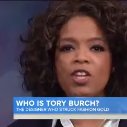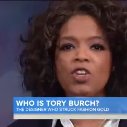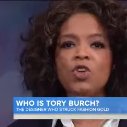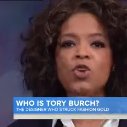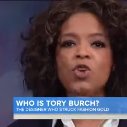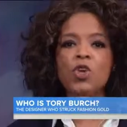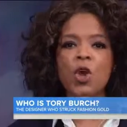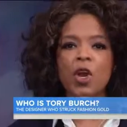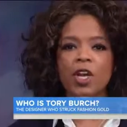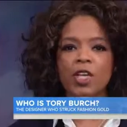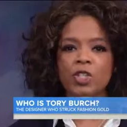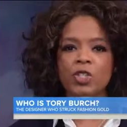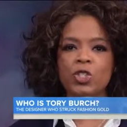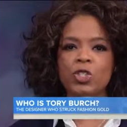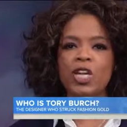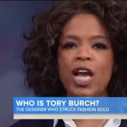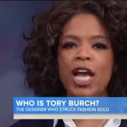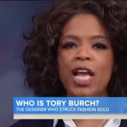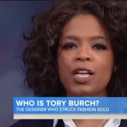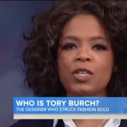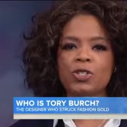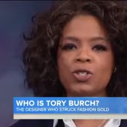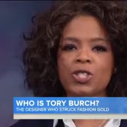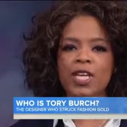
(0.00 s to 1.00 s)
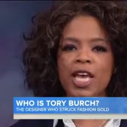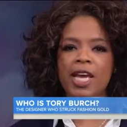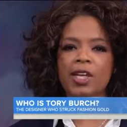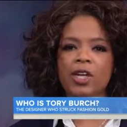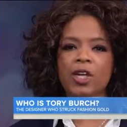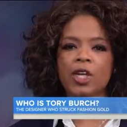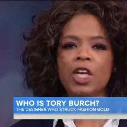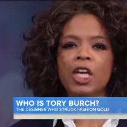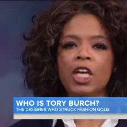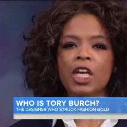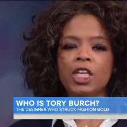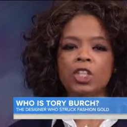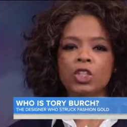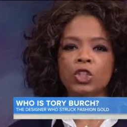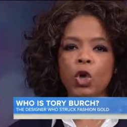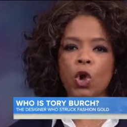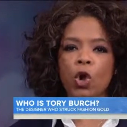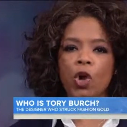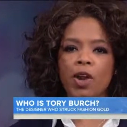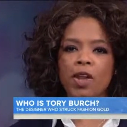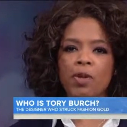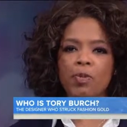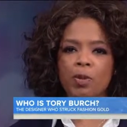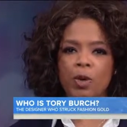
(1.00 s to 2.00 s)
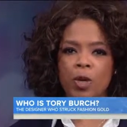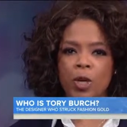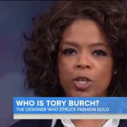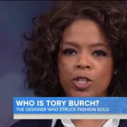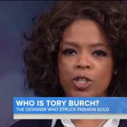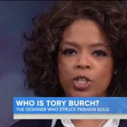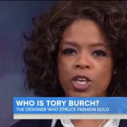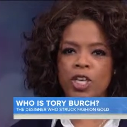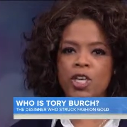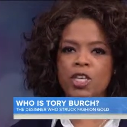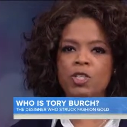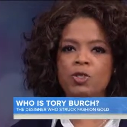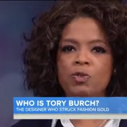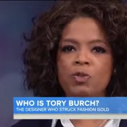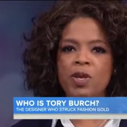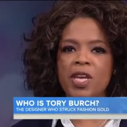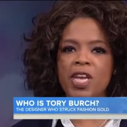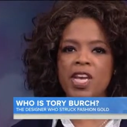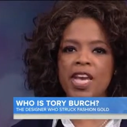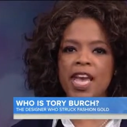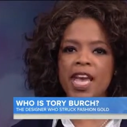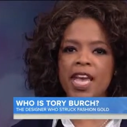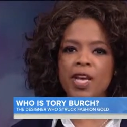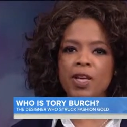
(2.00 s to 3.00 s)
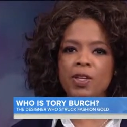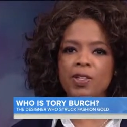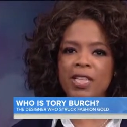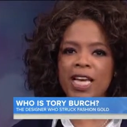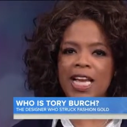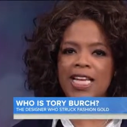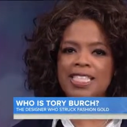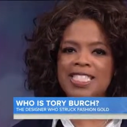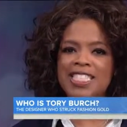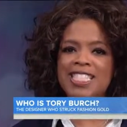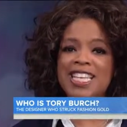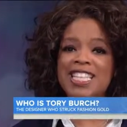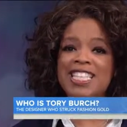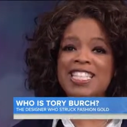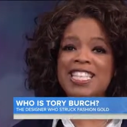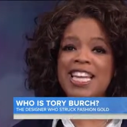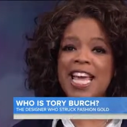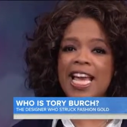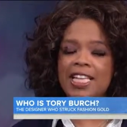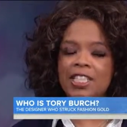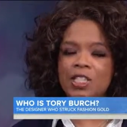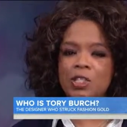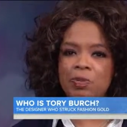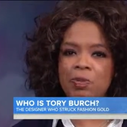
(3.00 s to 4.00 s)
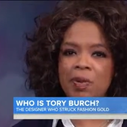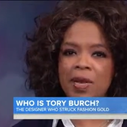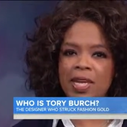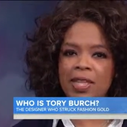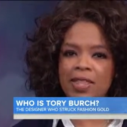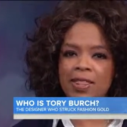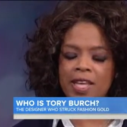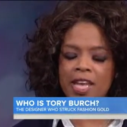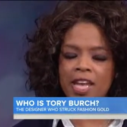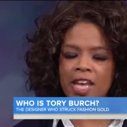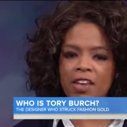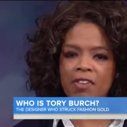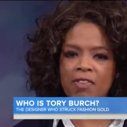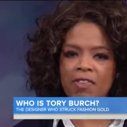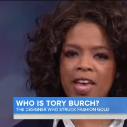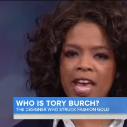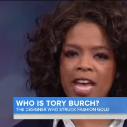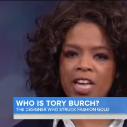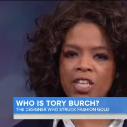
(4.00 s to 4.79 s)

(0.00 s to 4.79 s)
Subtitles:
New York style setter Tori Burch is being hailed as the next big thing in